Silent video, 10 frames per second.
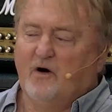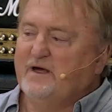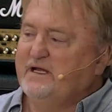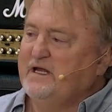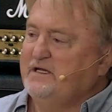
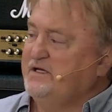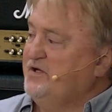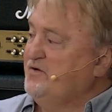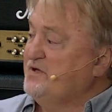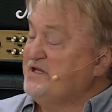All you need
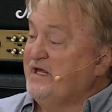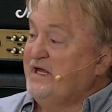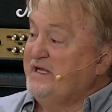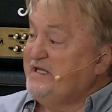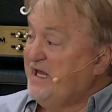to do is
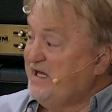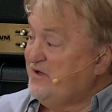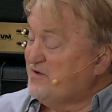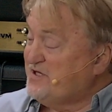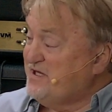
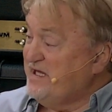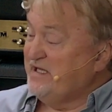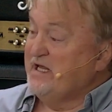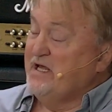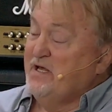take your
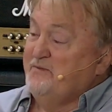seat.